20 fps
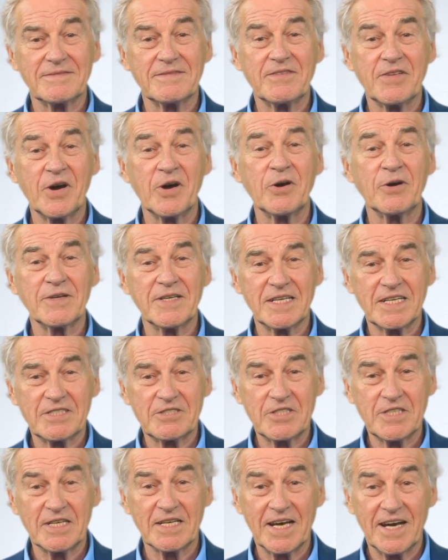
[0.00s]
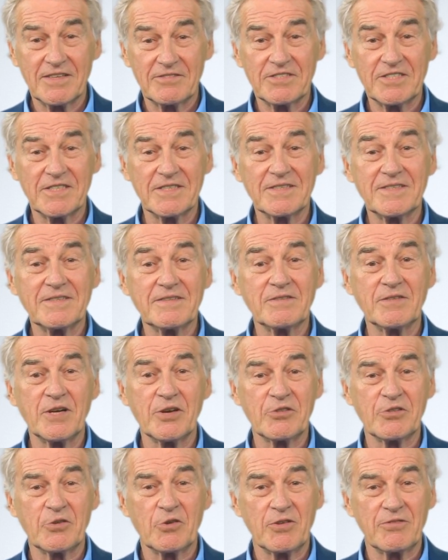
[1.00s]
Gold ETFs,
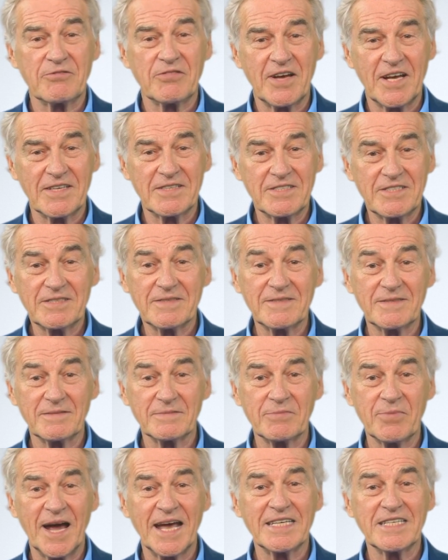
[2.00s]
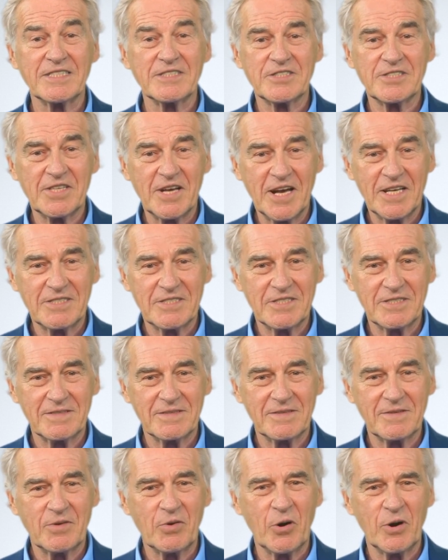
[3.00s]
mutual funds, mining stocks,
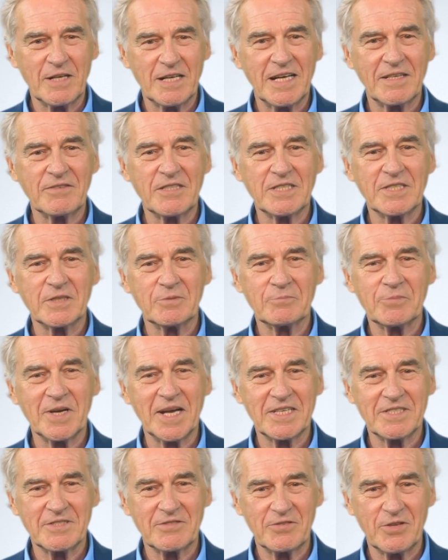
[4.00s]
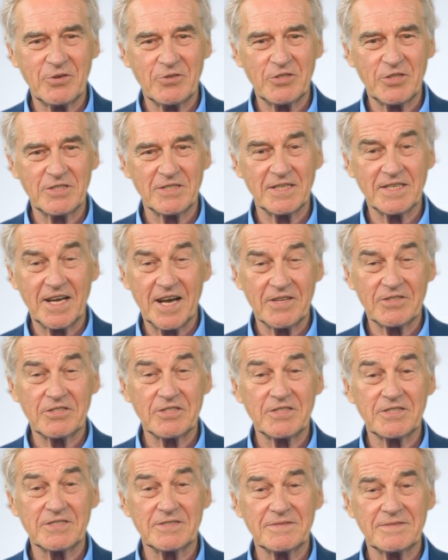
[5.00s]
or even complex futures and
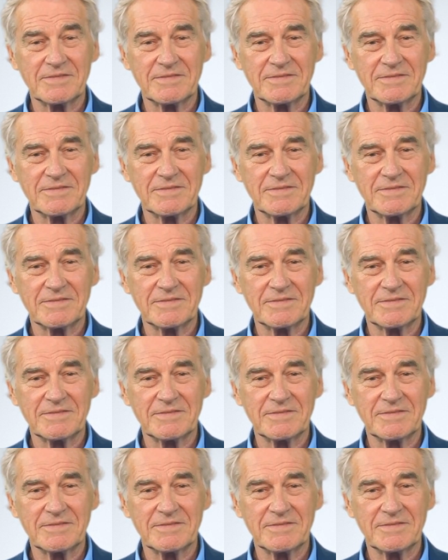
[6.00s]
options.